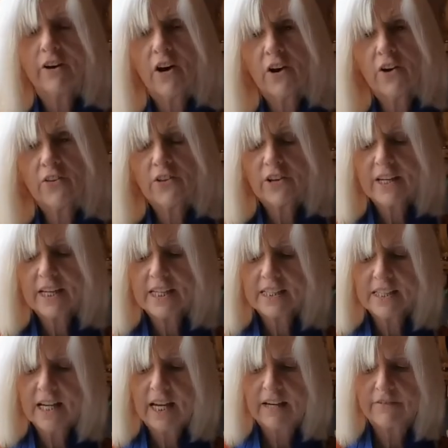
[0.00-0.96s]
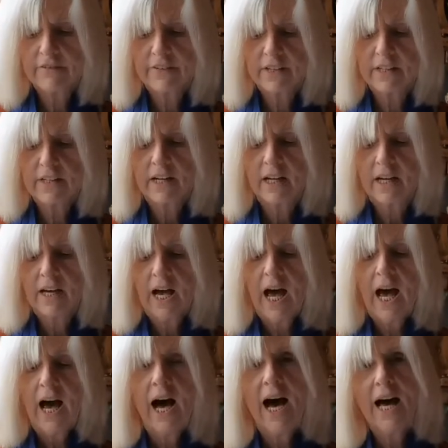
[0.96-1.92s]
Father in heaven,
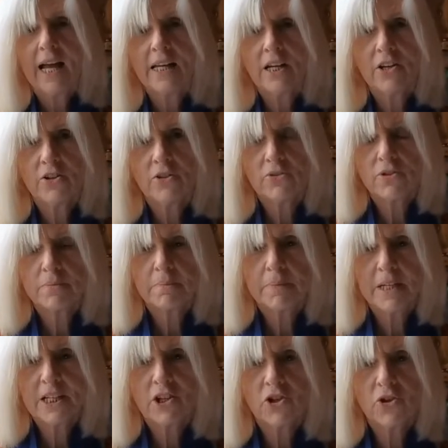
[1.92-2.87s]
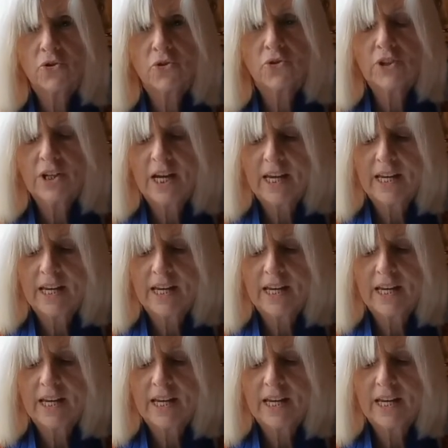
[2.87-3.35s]
hallowed be your